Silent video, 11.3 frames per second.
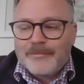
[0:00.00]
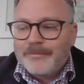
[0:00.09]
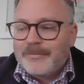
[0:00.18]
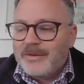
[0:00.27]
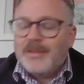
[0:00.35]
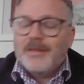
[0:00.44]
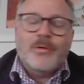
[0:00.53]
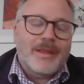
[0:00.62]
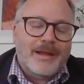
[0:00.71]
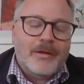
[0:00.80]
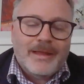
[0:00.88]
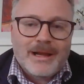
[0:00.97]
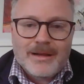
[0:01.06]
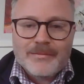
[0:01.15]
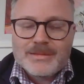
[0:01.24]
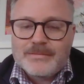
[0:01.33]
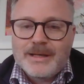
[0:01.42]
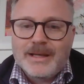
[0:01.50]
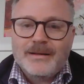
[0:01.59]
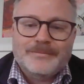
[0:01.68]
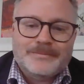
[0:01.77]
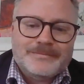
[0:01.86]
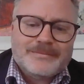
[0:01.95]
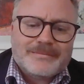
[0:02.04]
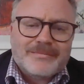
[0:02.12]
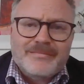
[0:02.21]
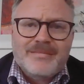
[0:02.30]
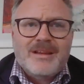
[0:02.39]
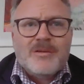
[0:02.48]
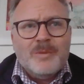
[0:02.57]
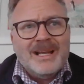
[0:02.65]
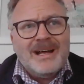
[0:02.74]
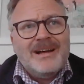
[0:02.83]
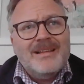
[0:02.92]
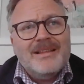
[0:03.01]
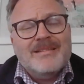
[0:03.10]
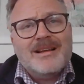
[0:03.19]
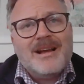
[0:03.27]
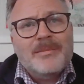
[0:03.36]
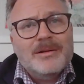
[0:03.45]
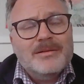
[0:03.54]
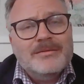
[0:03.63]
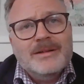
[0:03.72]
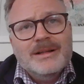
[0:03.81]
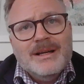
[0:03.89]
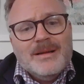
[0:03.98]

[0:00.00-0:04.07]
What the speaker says: So all their health outcomes are better. There's a couple of